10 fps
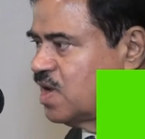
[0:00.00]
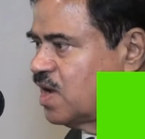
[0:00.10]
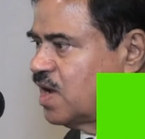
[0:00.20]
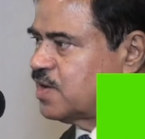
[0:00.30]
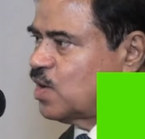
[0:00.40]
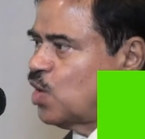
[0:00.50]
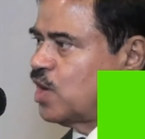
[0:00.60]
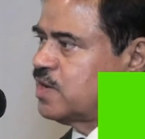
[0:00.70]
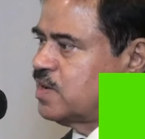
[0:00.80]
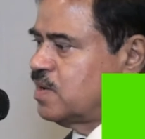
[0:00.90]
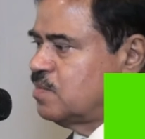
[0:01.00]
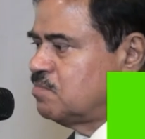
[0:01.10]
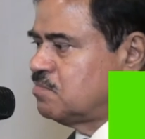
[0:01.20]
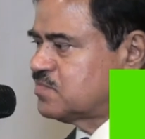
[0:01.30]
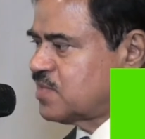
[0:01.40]
and when
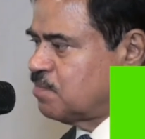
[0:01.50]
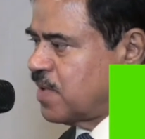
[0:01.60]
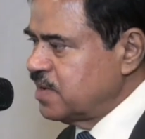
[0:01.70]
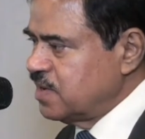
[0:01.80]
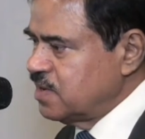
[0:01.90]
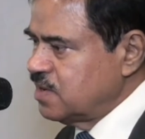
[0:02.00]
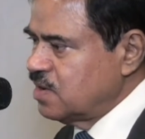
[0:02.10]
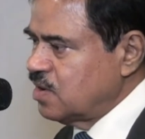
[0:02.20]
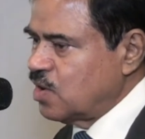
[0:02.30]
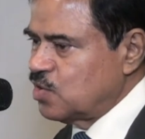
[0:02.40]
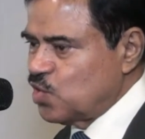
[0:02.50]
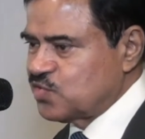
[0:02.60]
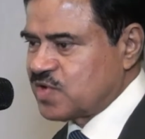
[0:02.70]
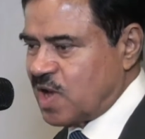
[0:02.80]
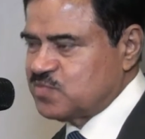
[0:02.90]
some money or
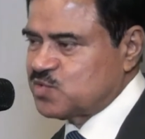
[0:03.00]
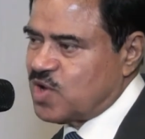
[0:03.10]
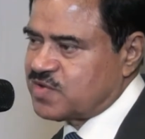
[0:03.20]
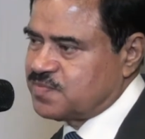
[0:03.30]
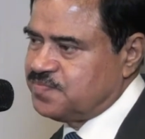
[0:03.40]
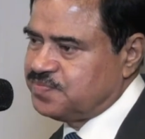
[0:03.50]
notes comes to us